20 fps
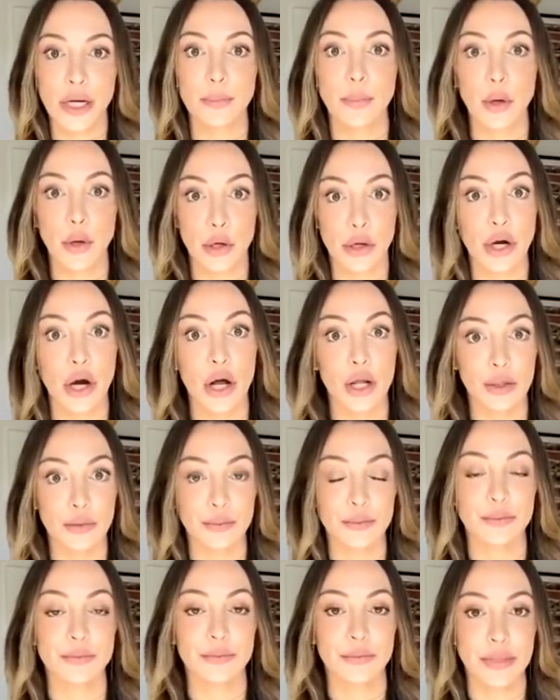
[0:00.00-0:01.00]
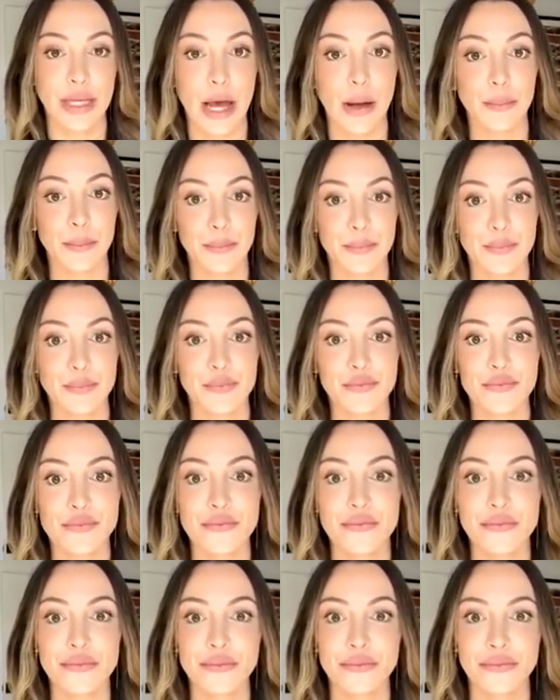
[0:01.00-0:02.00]
protocol touchless
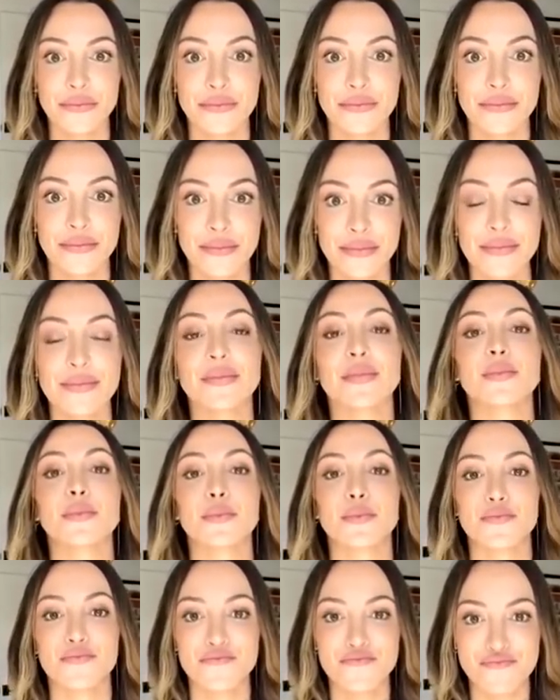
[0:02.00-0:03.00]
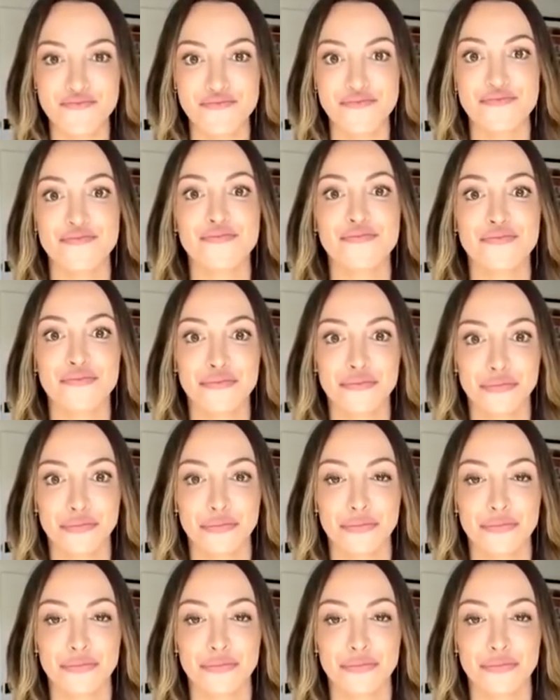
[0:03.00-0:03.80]
showings. And what is Teddi's mm-hmm. favorite feature